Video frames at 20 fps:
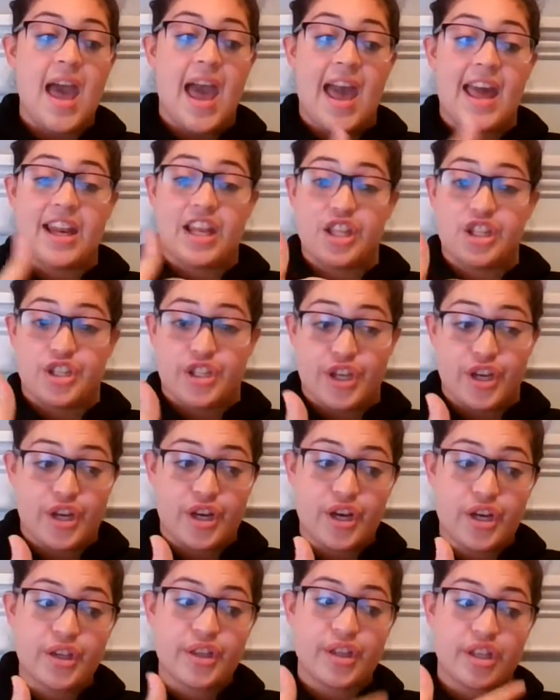And in
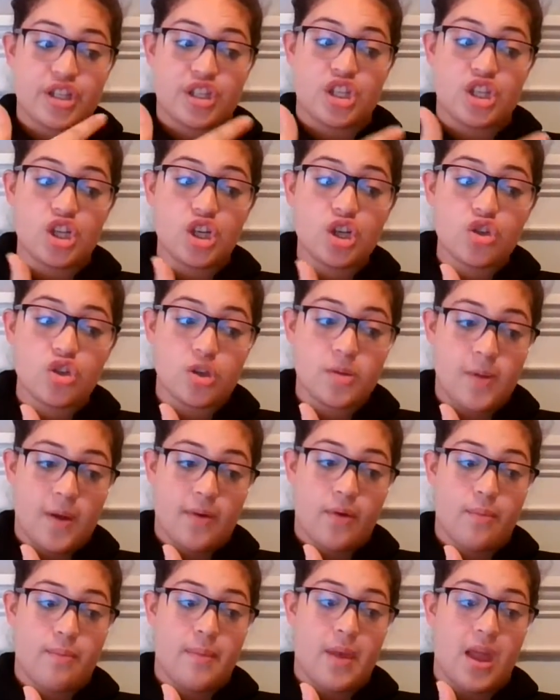turn, the
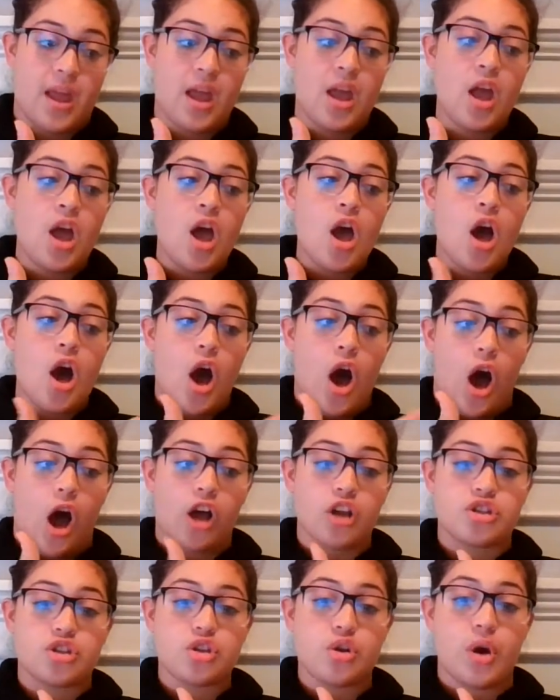children may
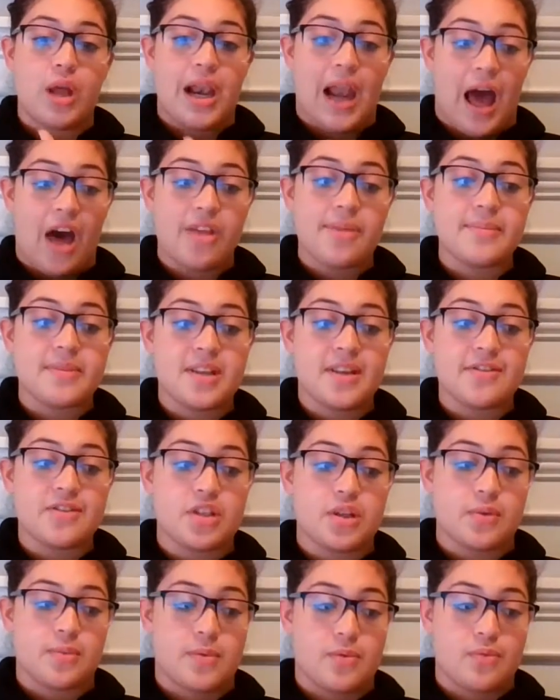also allow themselves
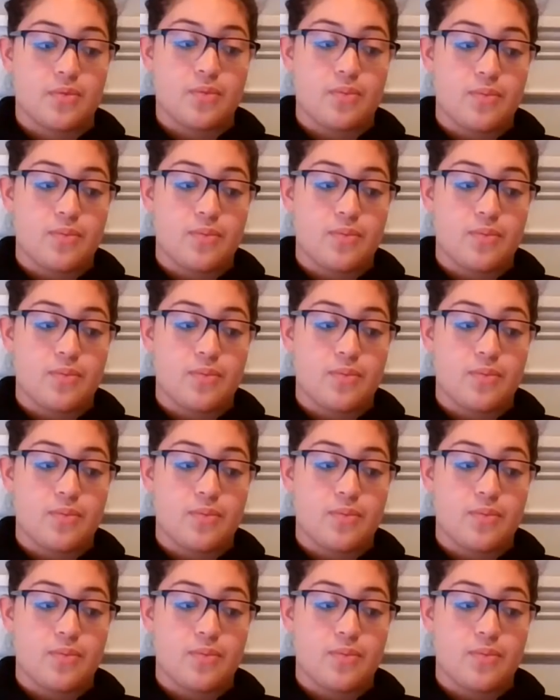to